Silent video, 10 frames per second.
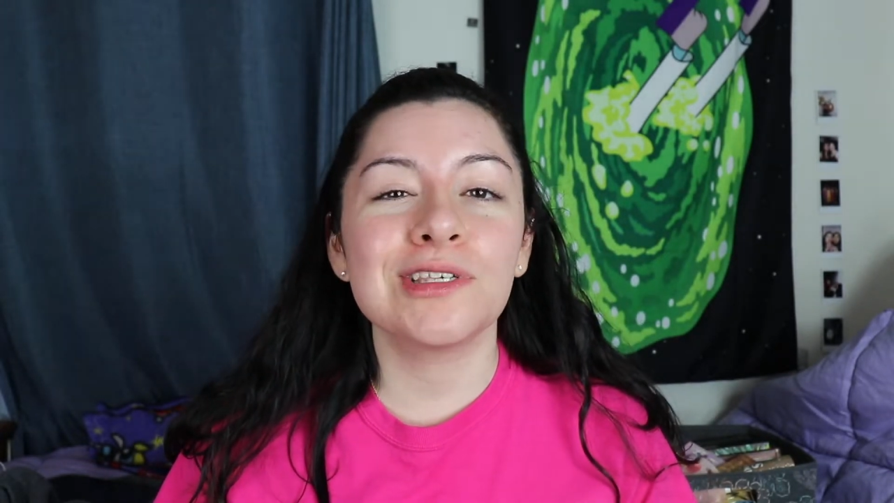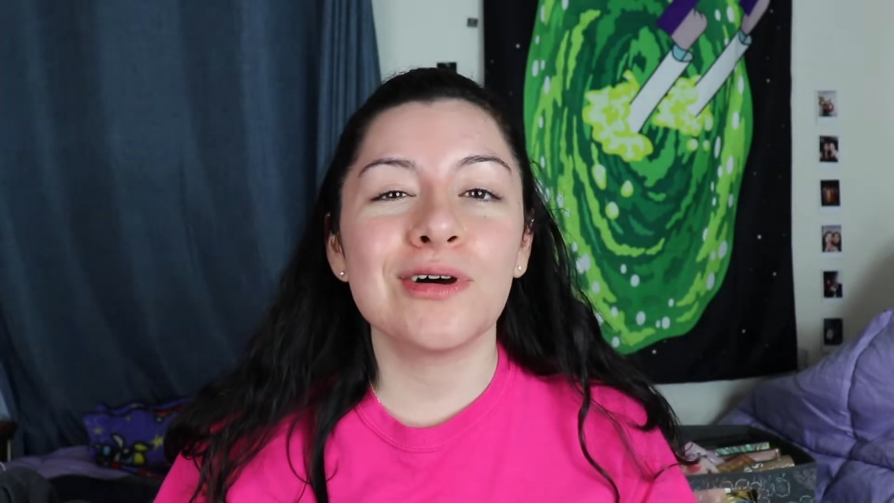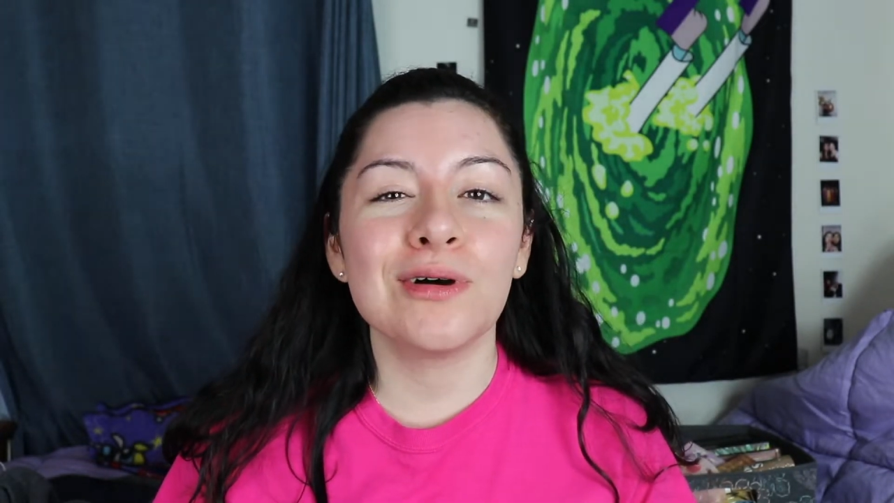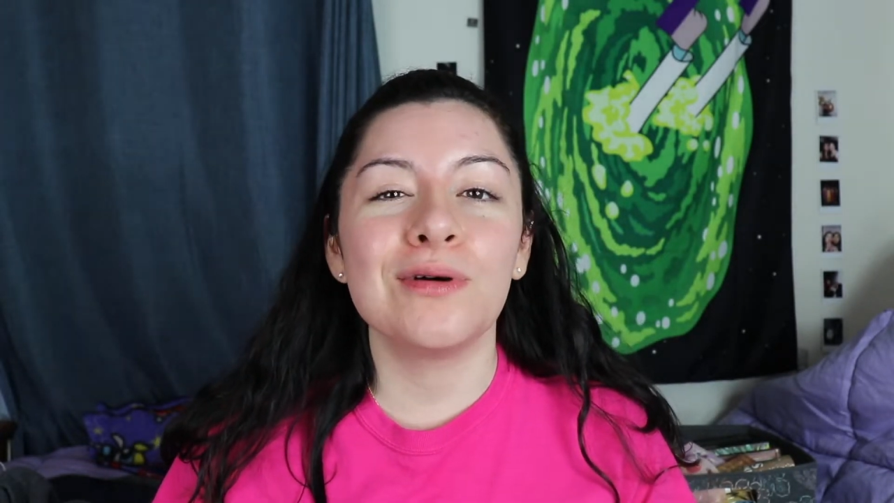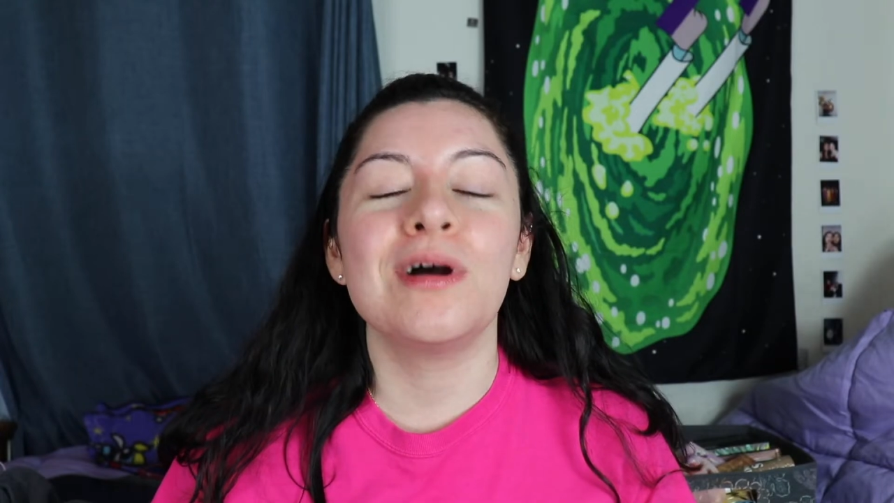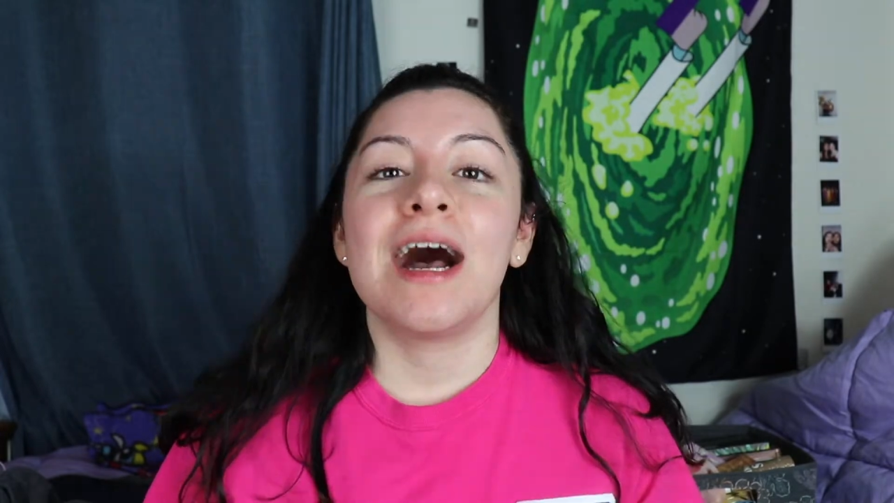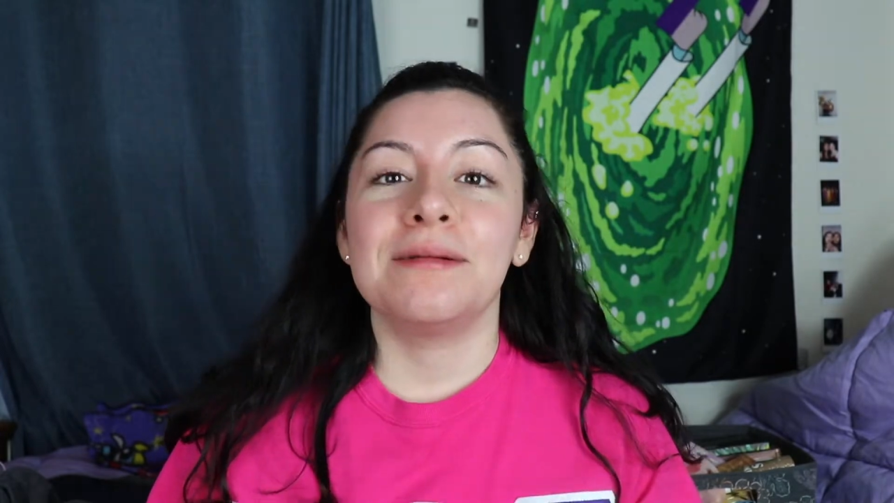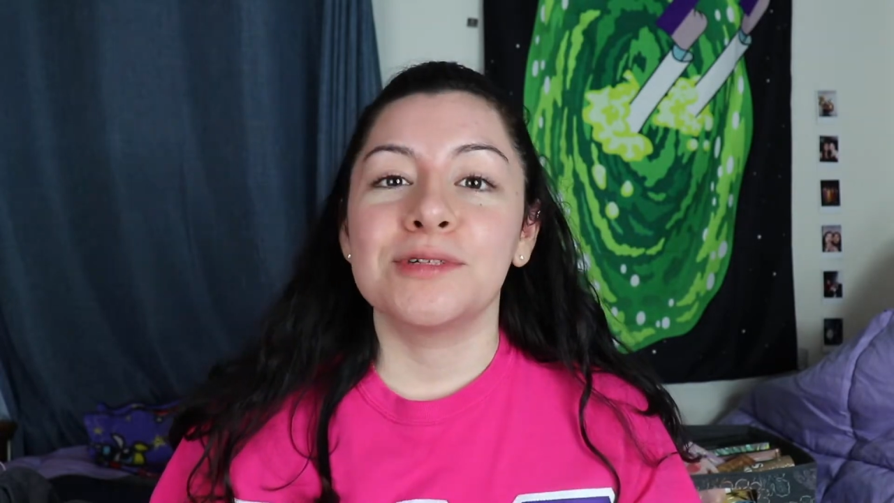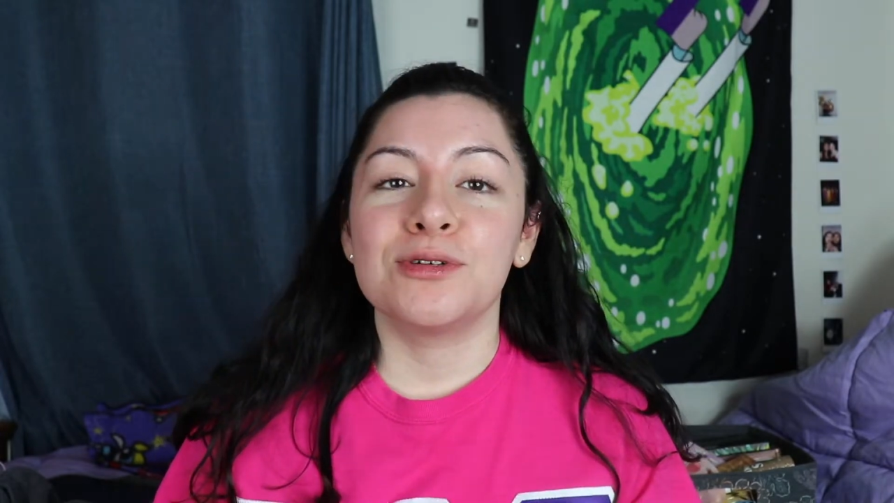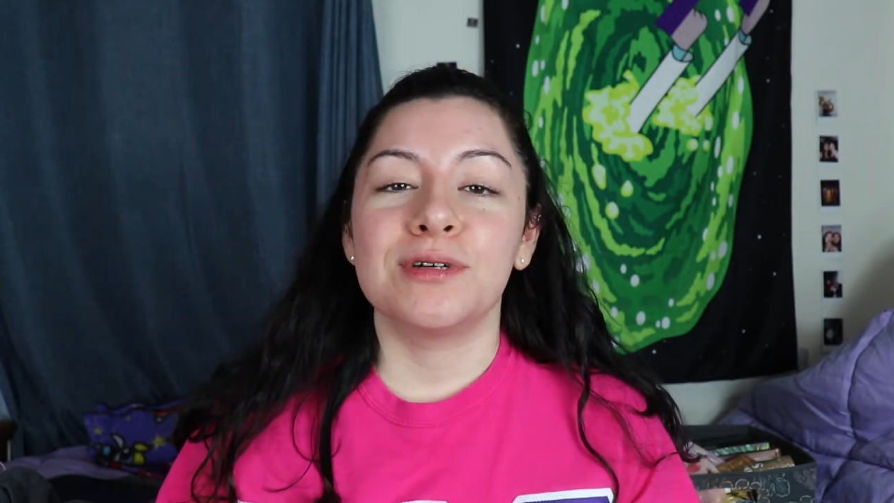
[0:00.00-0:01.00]
So
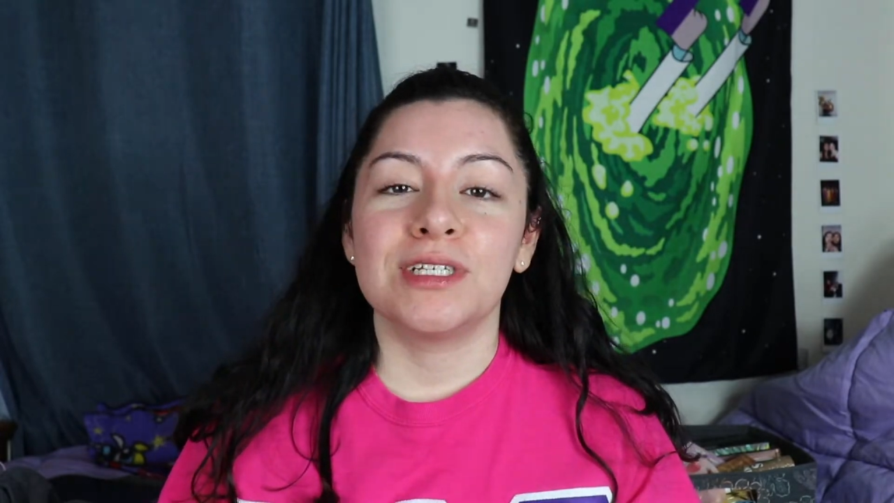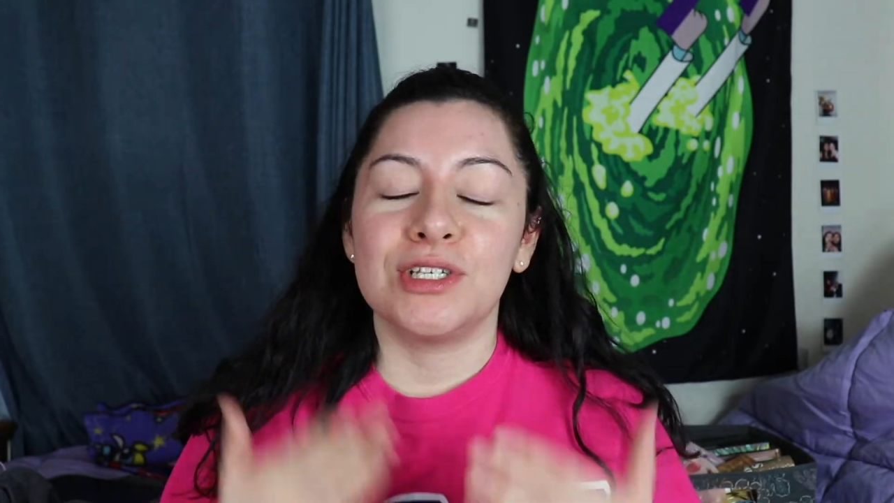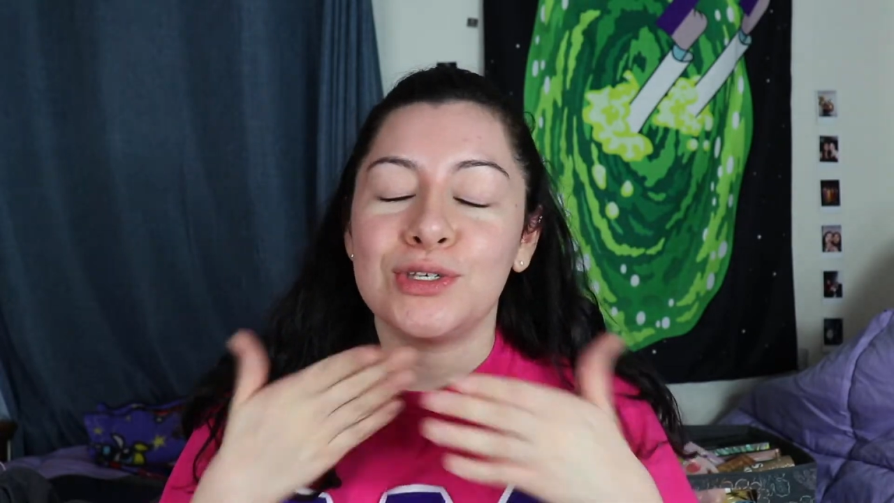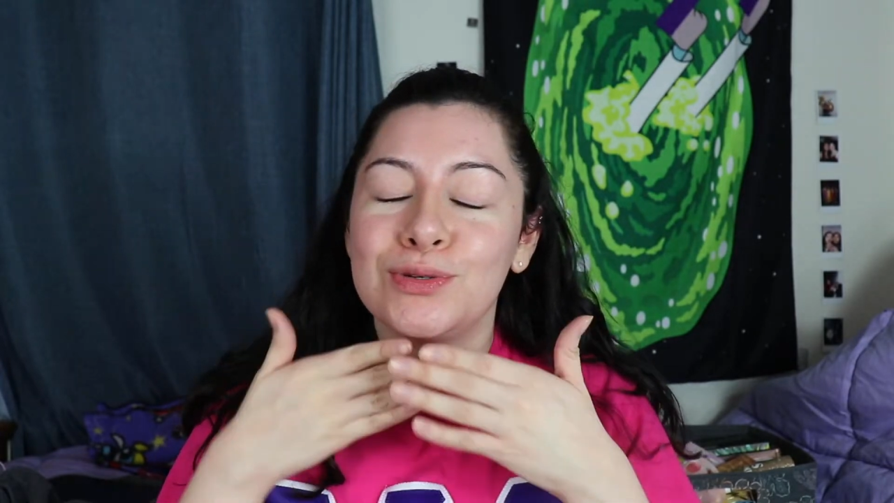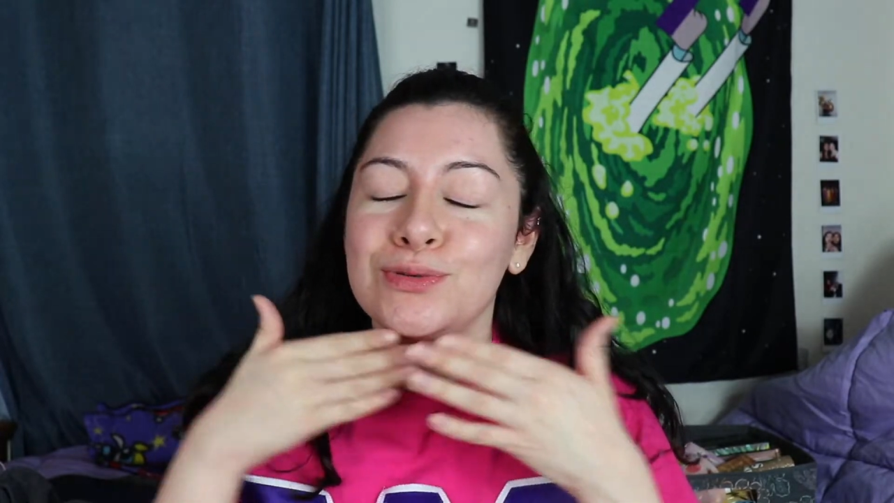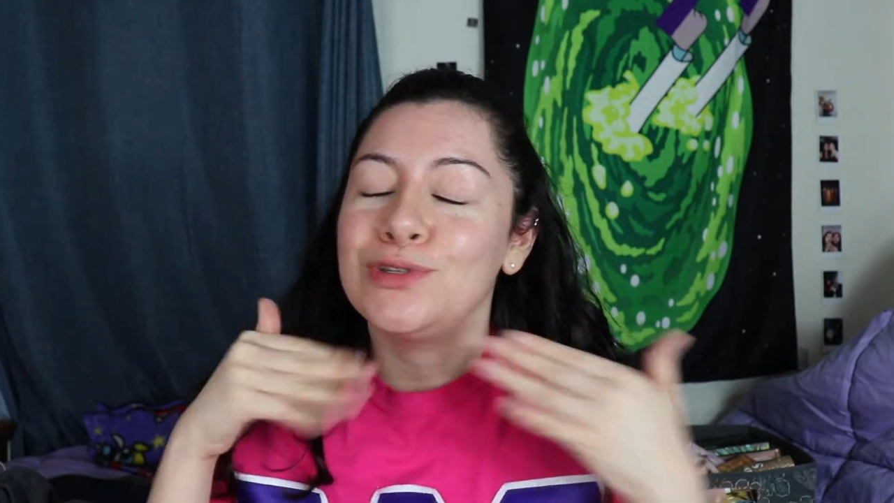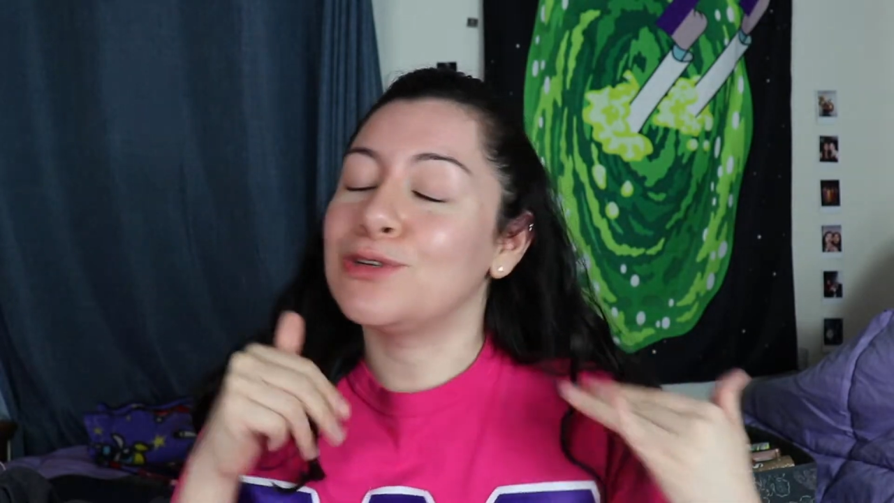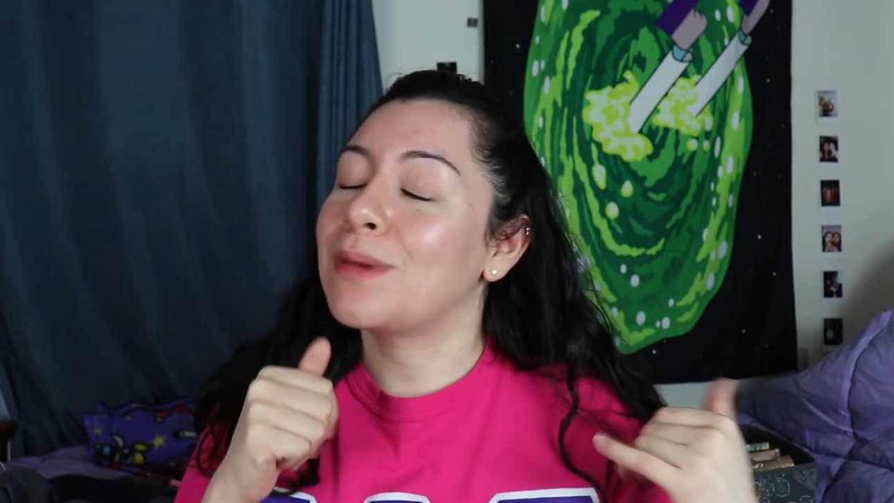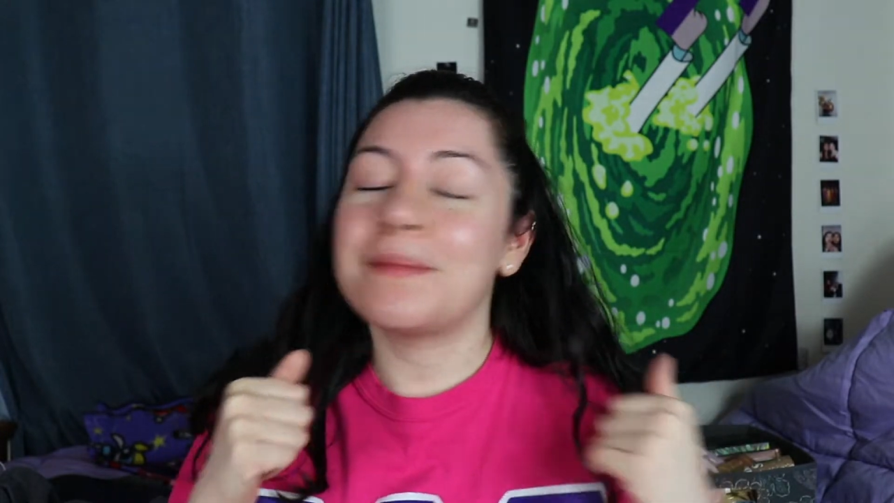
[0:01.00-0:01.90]
I'm going to do my